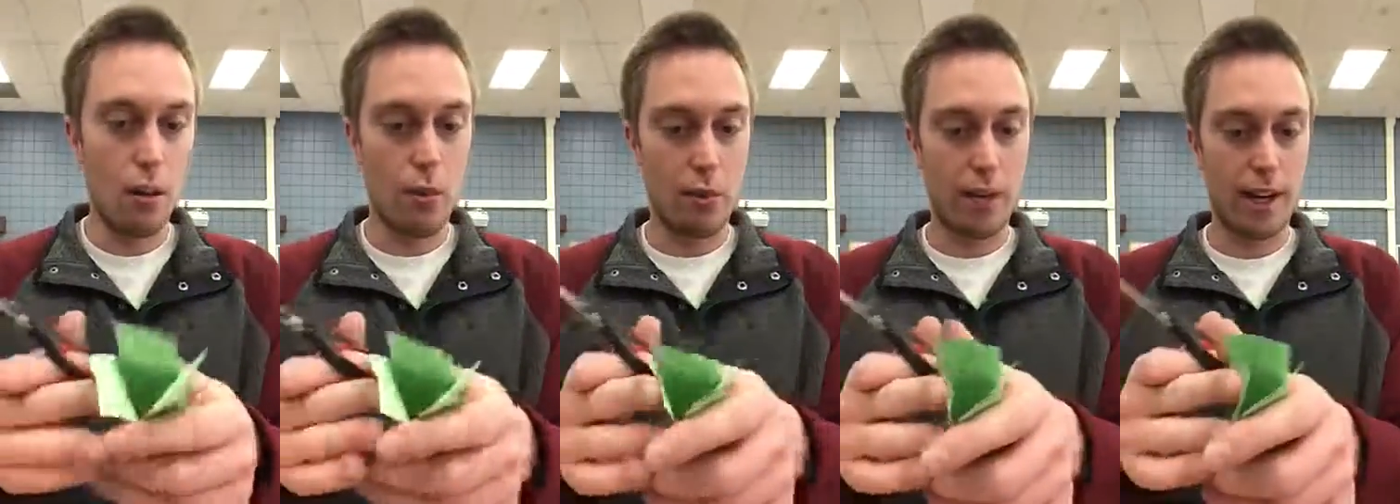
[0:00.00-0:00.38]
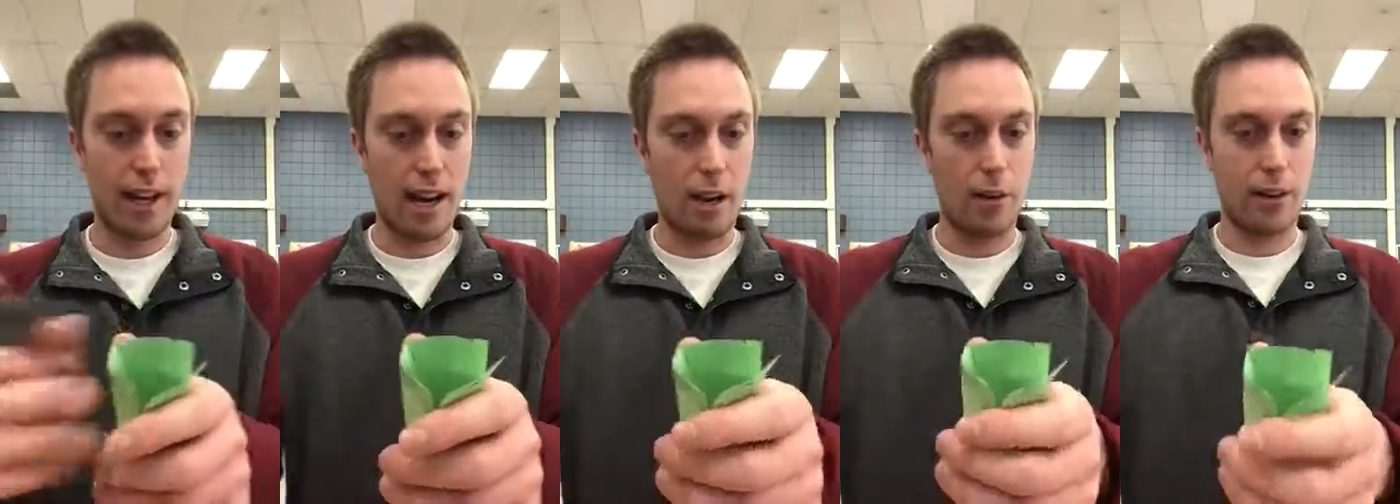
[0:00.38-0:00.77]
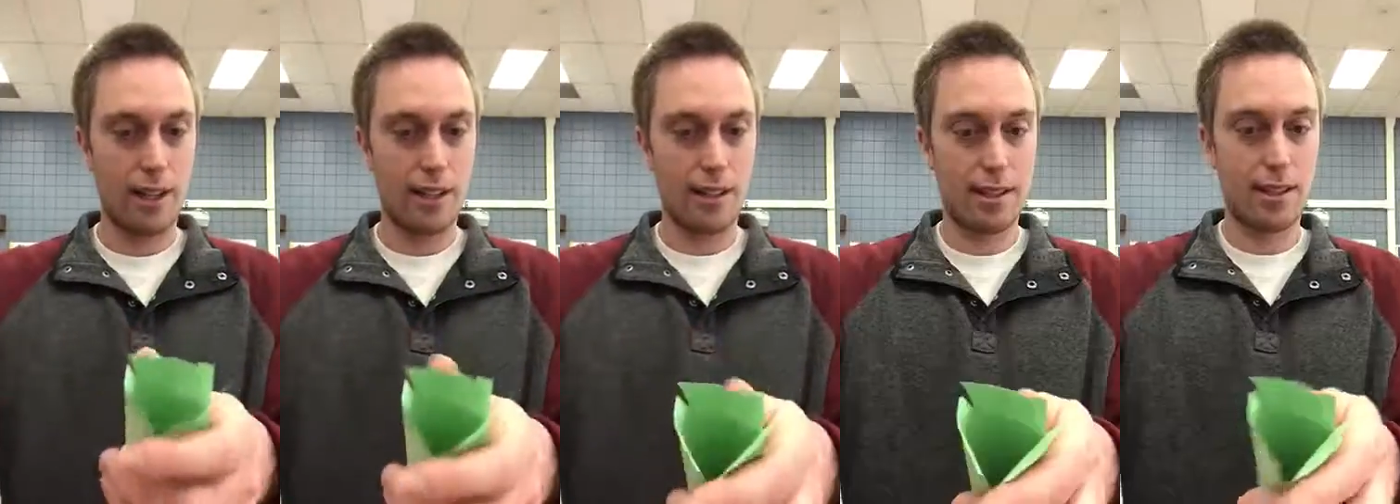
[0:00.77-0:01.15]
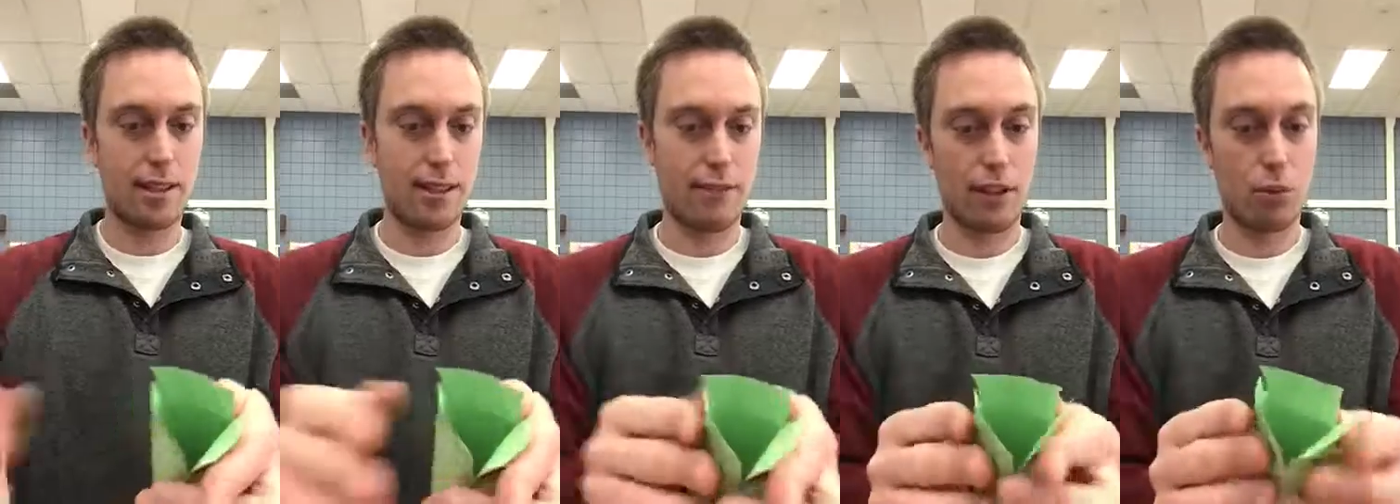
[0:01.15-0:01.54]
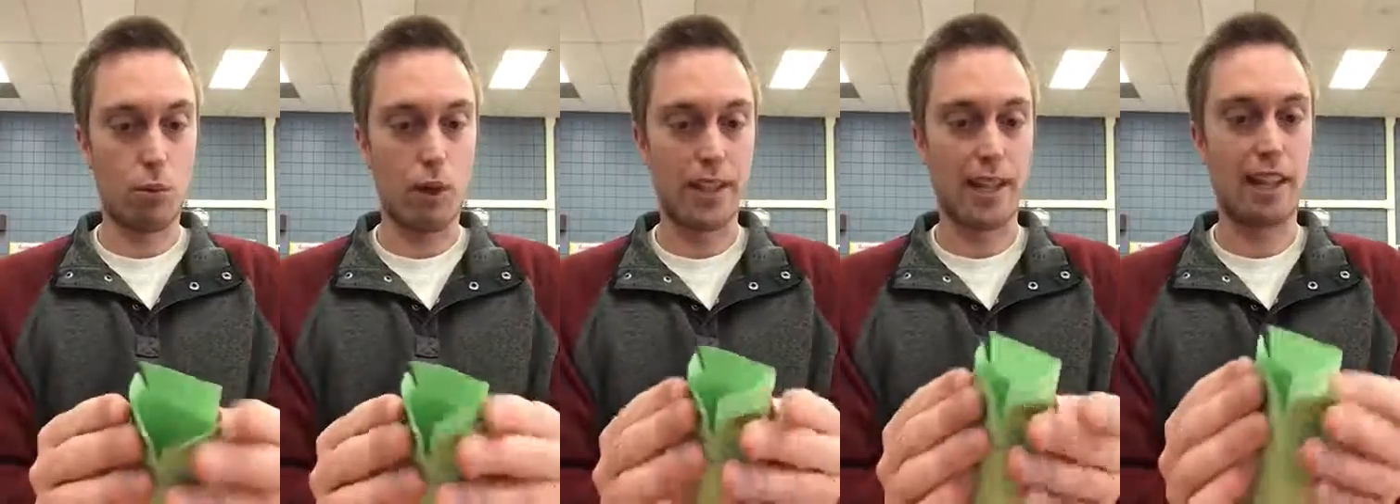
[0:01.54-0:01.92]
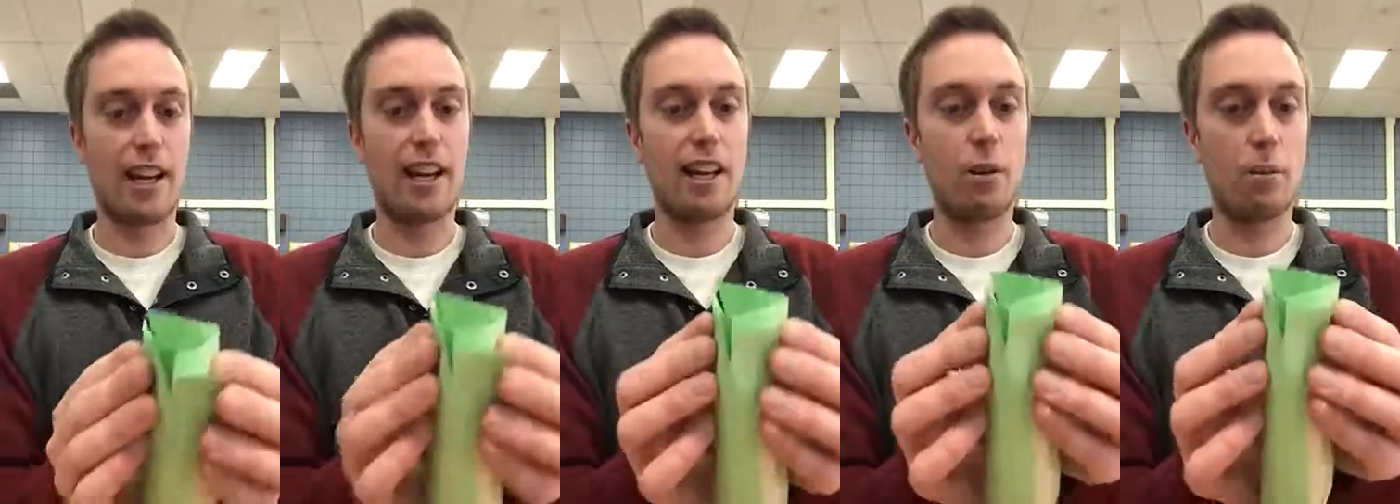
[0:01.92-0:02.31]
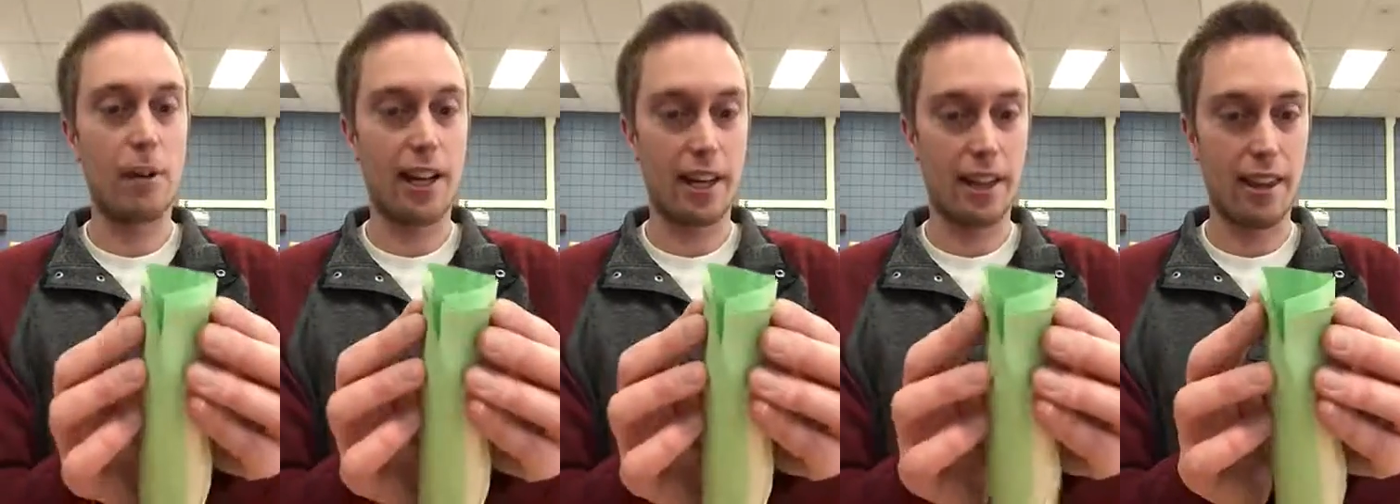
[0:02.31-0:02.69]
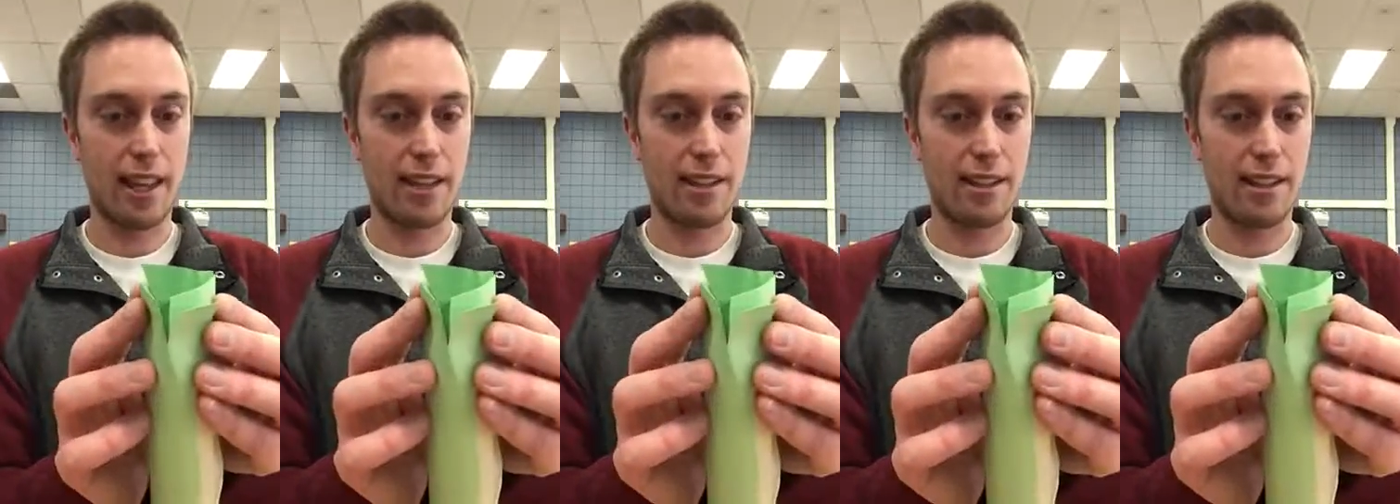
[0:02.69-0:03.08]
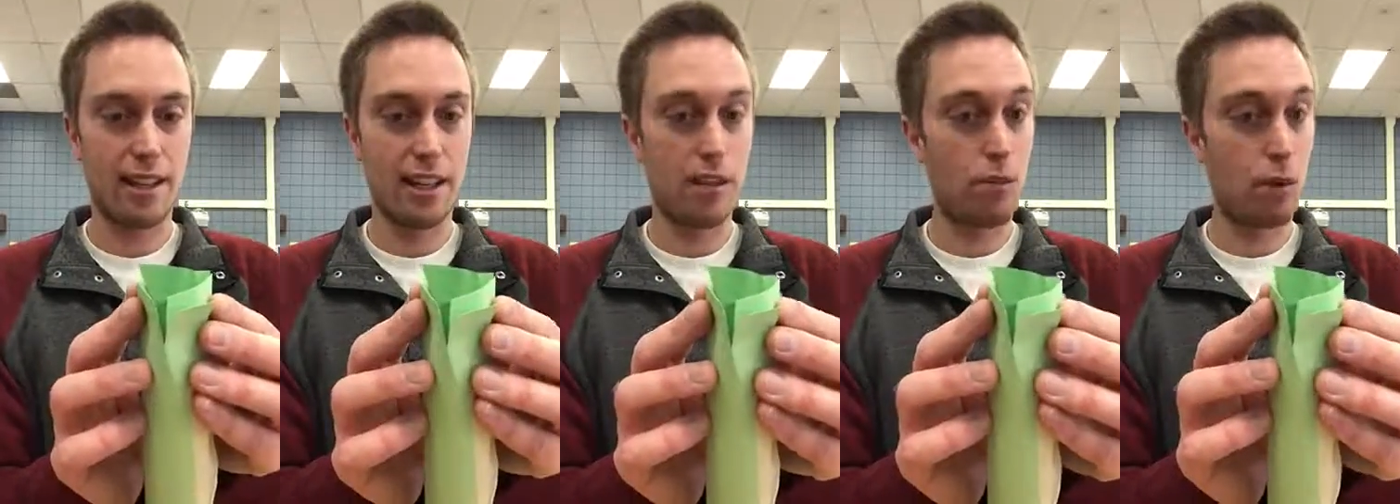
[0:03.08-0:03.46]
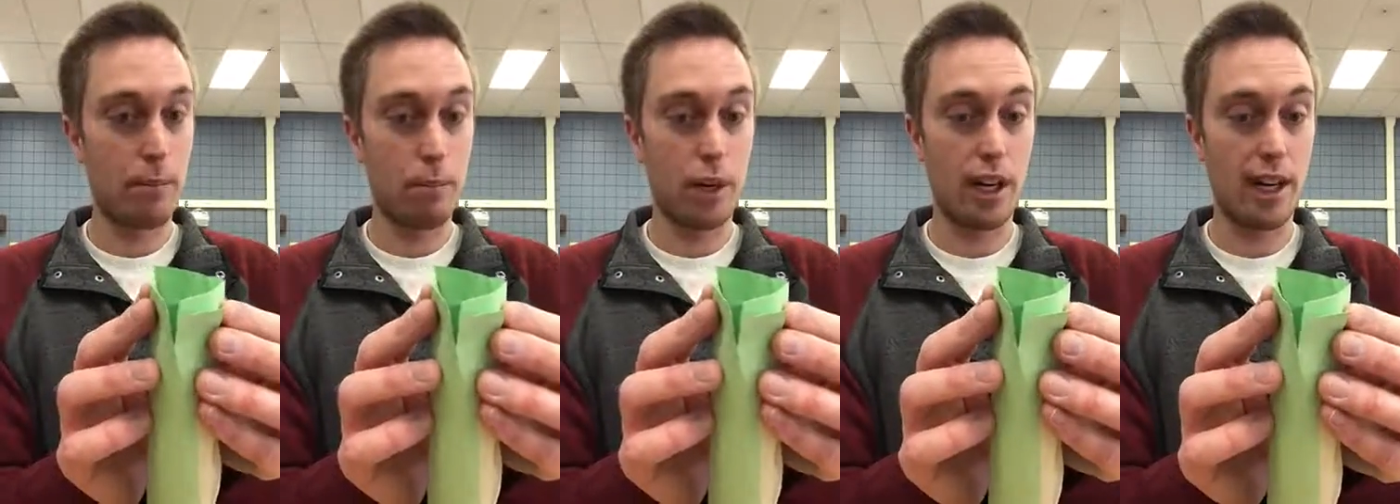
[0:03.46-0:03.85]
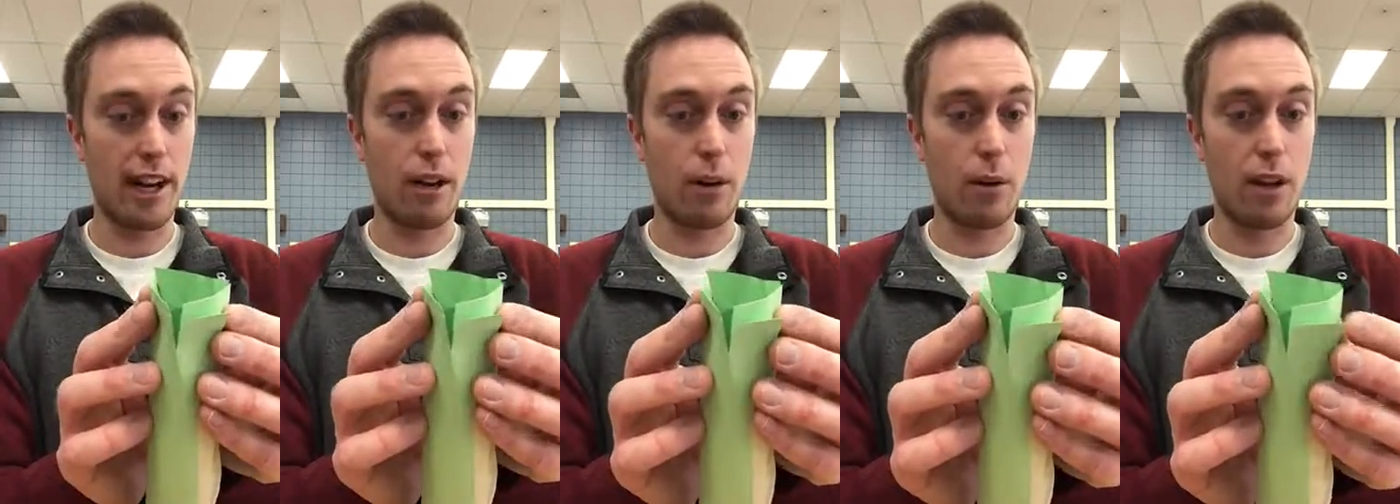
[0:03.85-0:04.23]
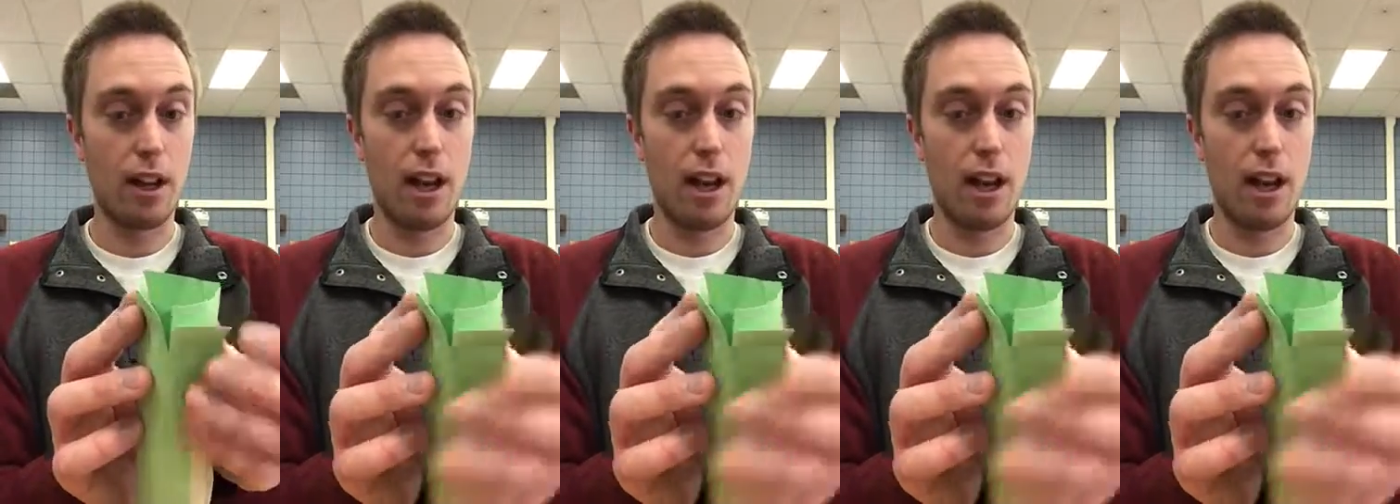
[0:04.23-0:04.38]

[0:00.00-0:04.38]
Well, right now, if this wasn't cut, it would be like this. It's really pretty narrow.